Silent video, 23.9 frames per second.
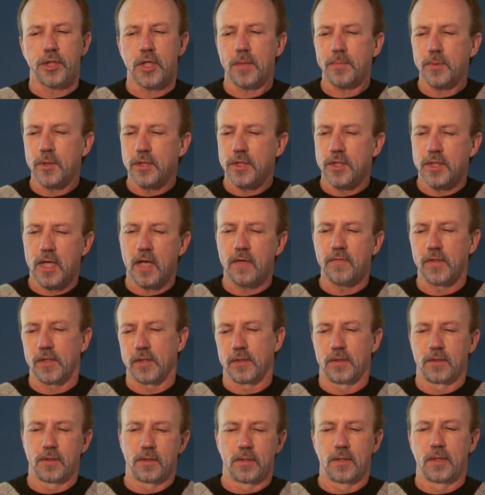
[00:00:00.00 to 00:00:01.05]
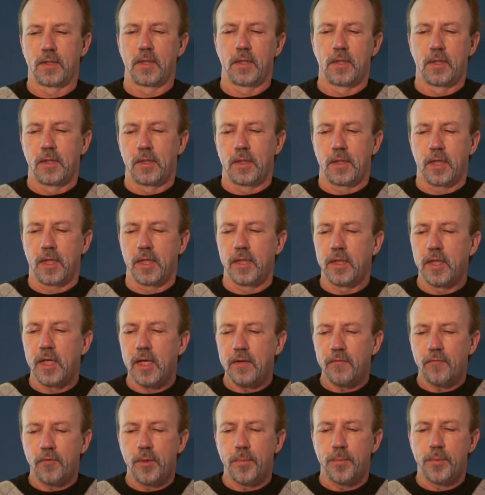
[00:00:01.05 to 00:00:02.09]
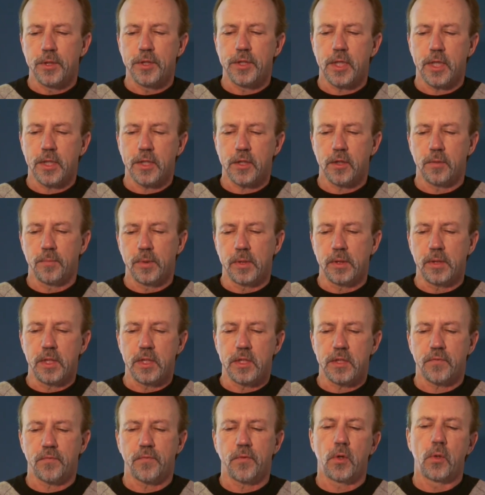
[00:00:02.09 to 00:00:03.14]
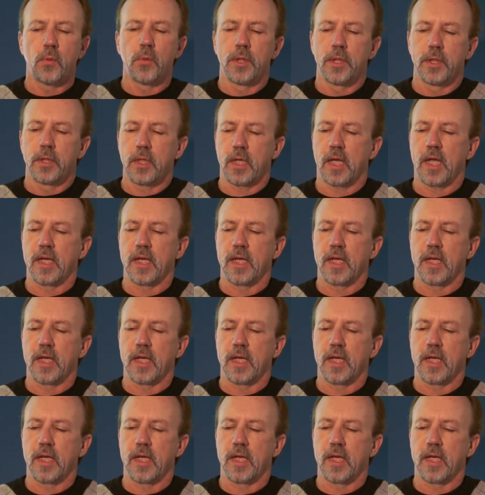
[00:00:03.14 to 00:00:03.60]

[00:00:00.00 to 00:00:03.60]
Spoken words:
Chapter 7. In life we project our beliefs forward,